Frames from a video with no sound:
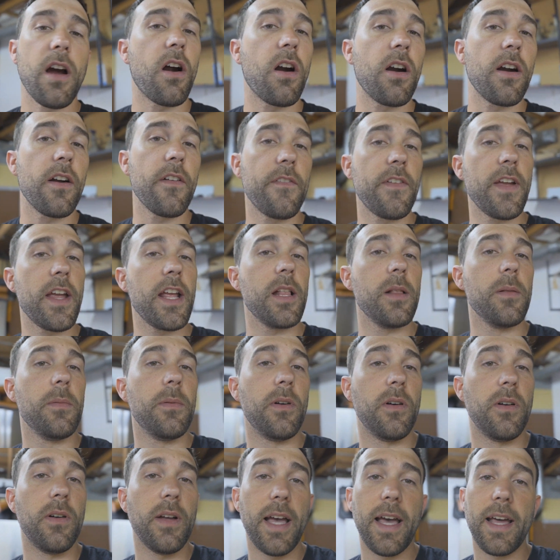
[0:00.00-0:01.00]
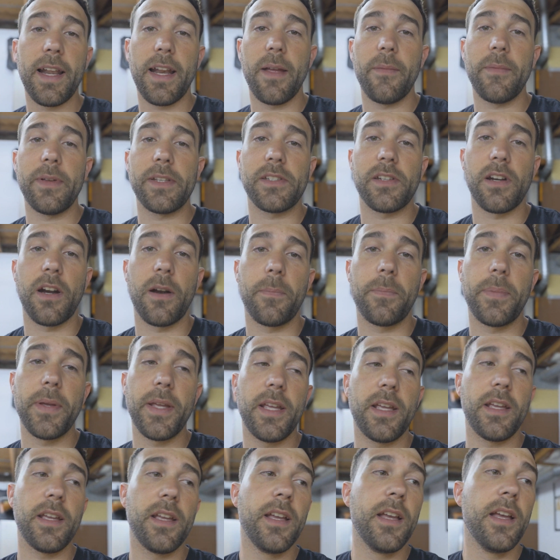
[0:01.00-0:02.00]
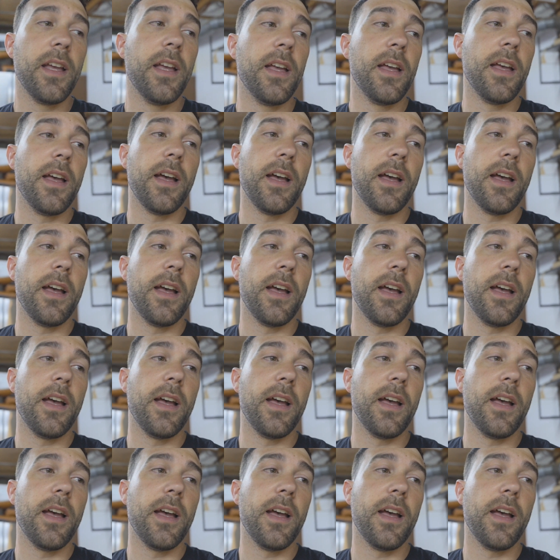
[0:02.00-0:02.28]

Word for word: are available at MSRP.